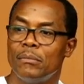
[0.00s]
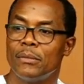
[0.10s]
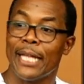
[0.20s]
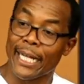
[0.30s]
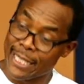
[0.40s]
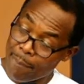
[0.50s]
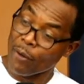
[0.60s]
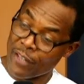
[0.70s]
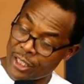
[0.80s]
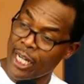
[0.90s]
The example of
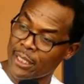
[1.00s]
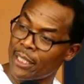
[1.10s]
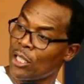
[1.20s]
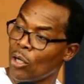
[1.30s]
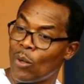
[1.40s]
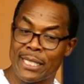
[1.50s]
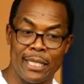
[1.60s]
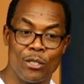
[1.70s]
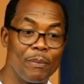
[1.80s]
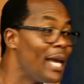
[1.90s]
the church that God wants us
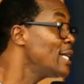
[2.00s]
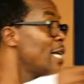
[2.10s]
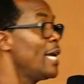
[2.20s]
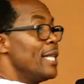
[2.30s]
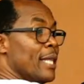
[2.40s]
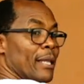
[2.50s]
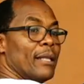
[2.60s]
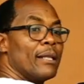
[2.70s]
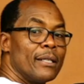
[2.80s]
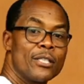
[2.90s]
to be is in
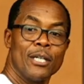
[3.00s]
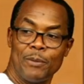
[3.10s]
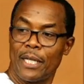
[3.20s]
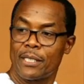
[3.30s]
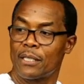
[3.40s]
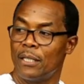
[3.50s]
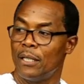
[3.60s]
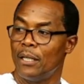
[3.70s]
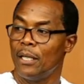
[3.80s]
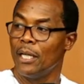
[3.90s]
scriptures,
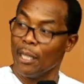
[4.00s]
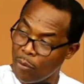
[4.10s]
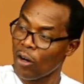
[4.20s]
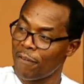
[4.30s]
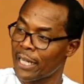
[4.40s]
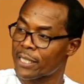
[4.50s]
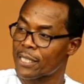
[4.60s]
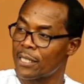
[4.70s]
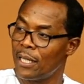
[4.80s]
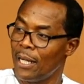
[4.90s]
in the book of Acts,
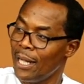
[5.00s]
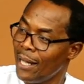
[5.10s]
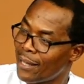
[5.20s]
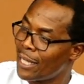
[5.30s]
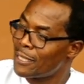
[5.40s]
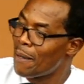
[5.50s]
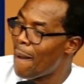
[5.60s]
that